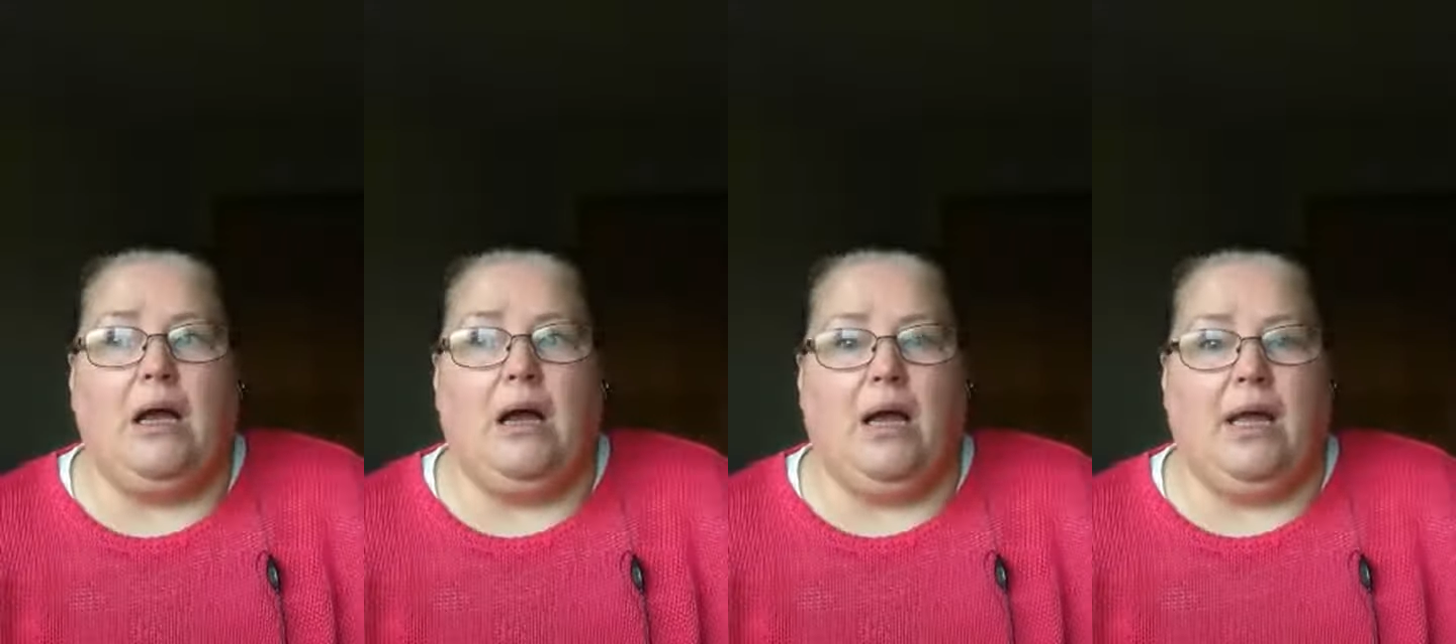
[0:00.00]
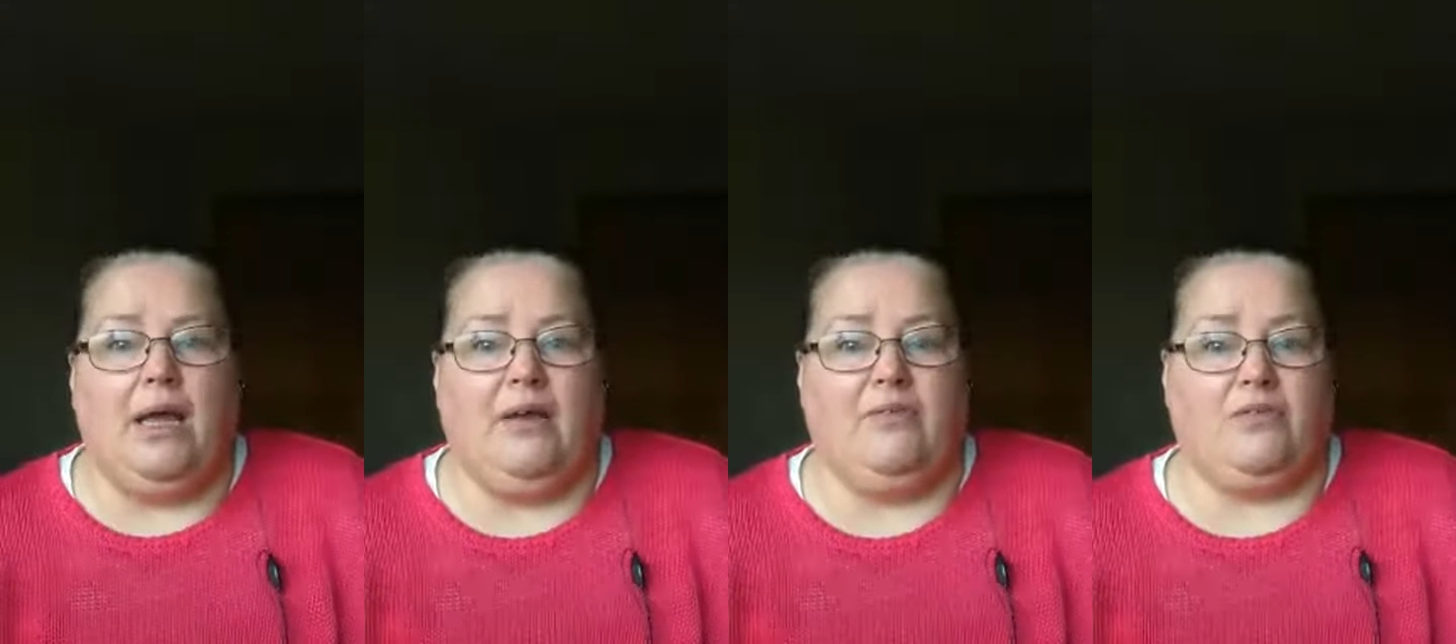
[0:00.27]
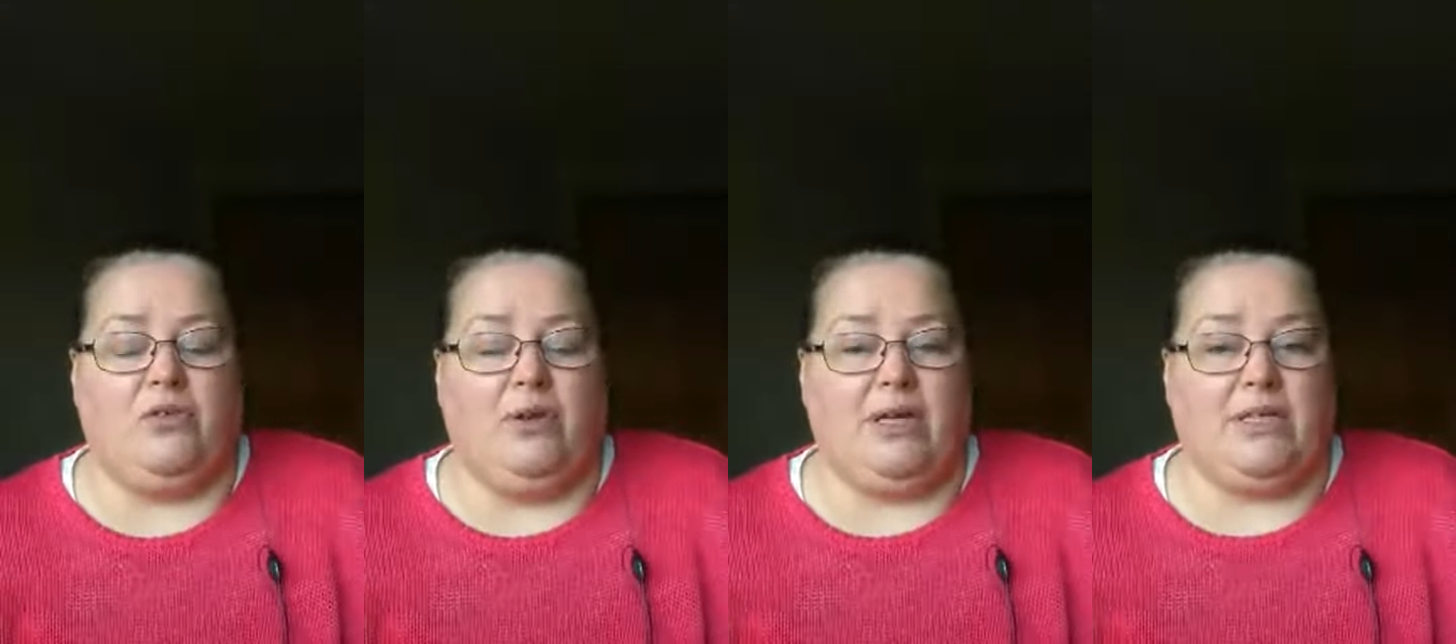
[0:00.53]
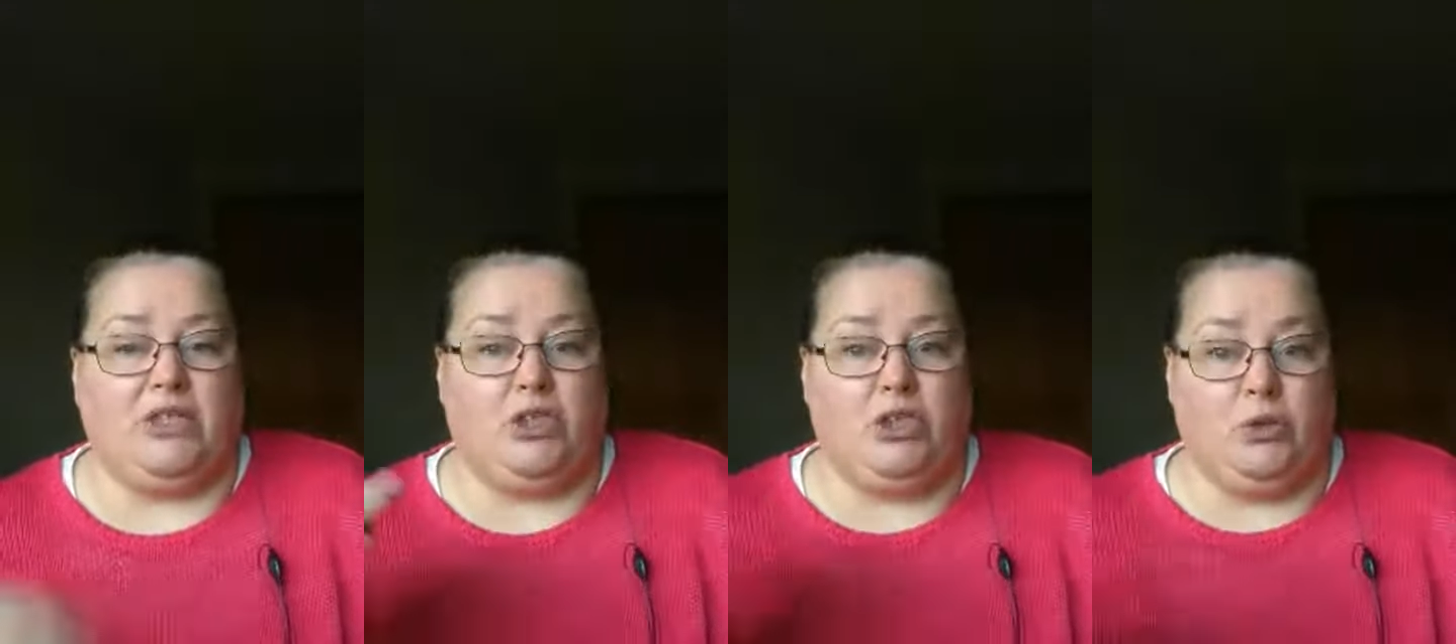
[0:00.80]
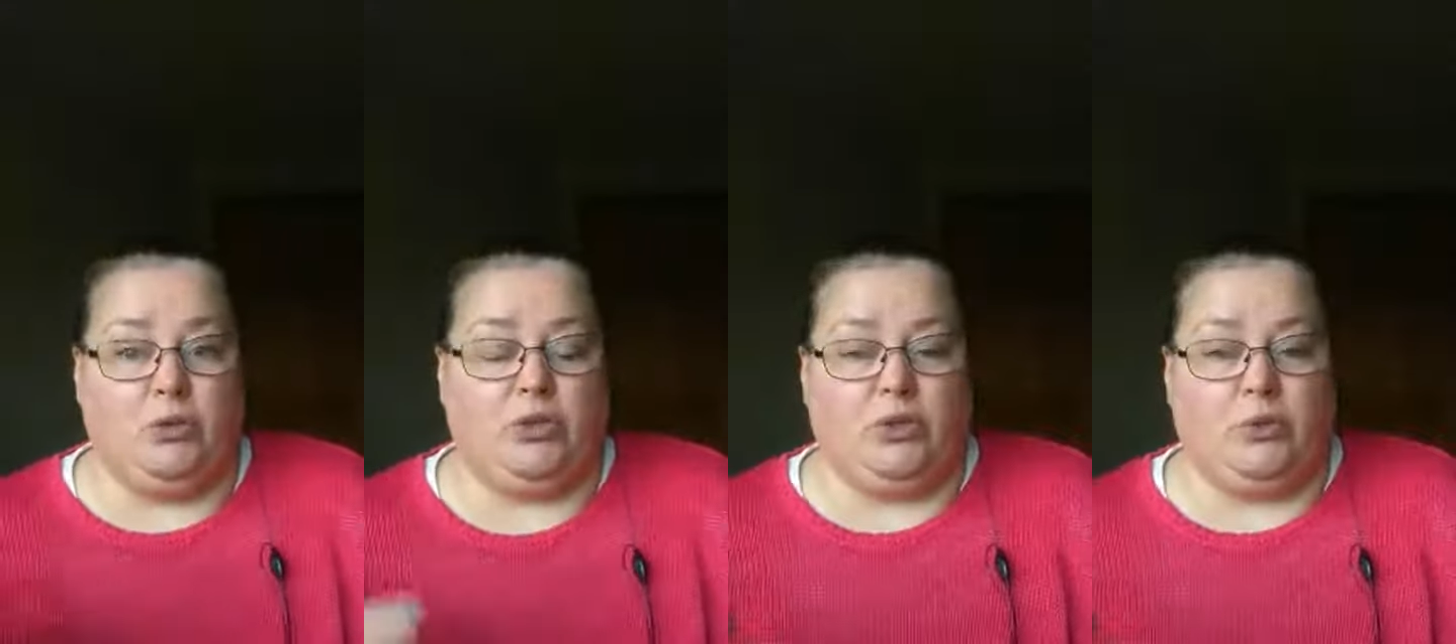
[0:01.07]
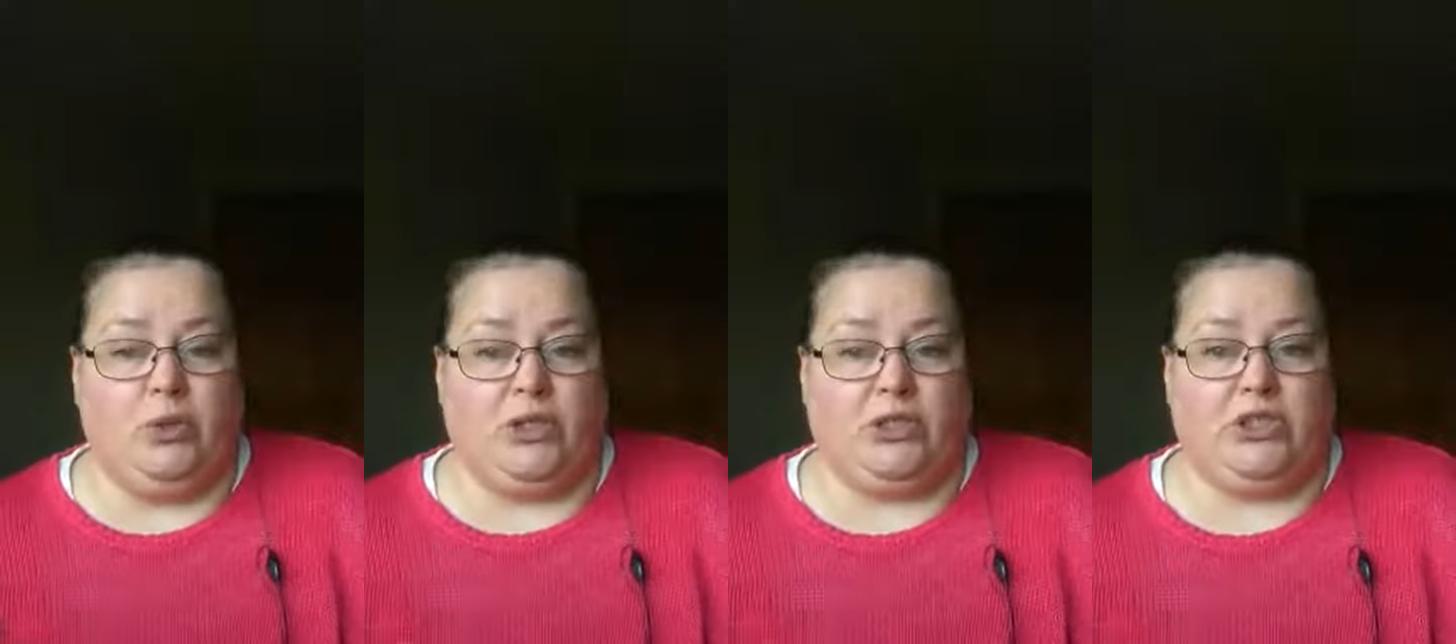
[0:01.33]
have created 2
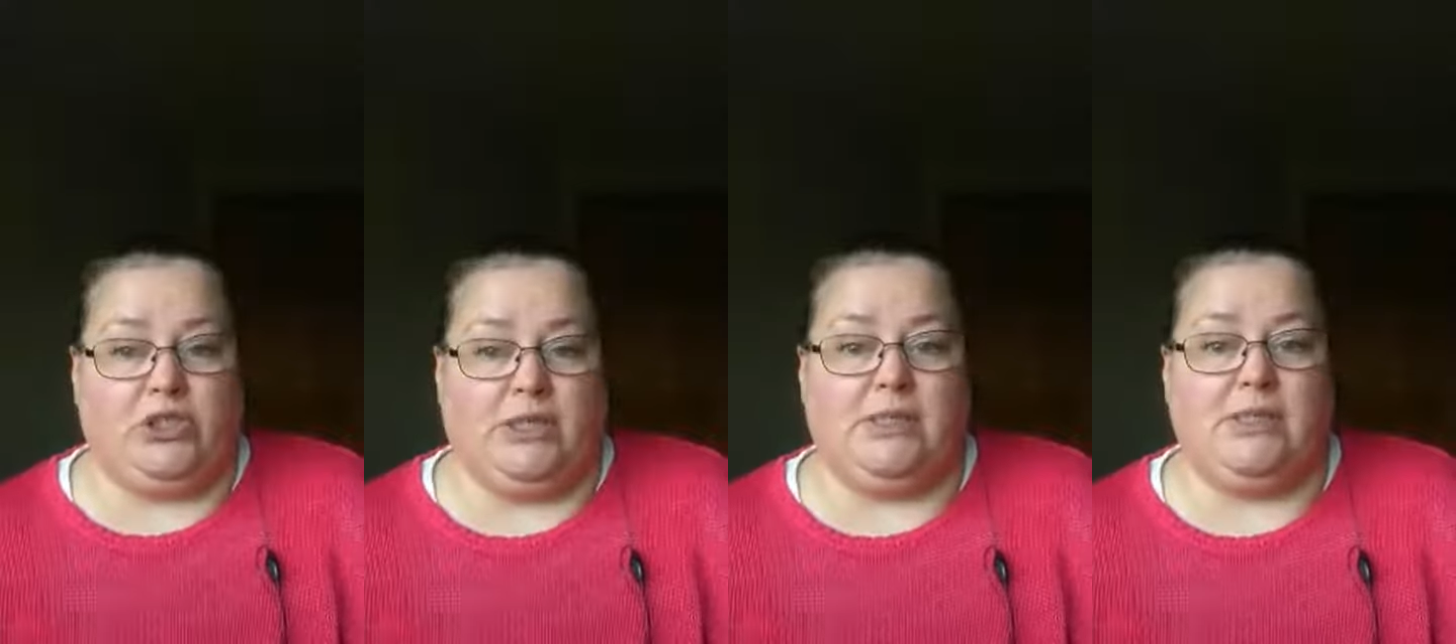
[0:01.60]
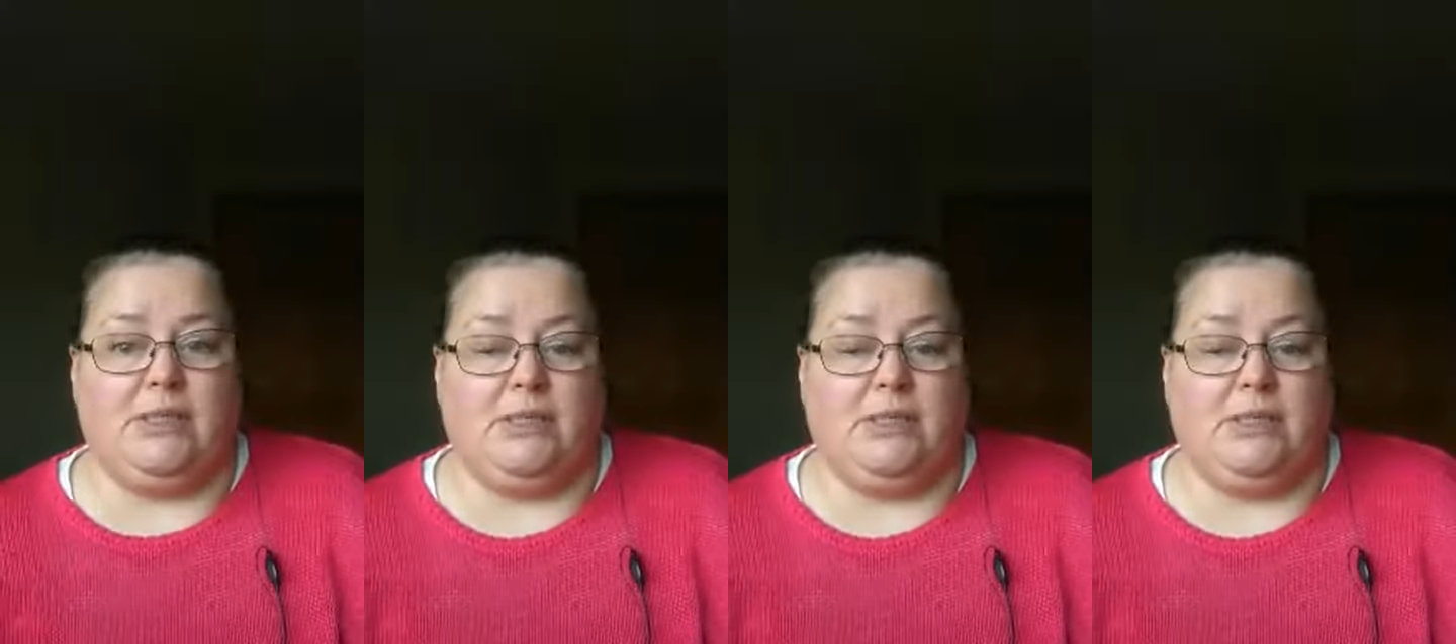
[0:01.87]
other worksheets.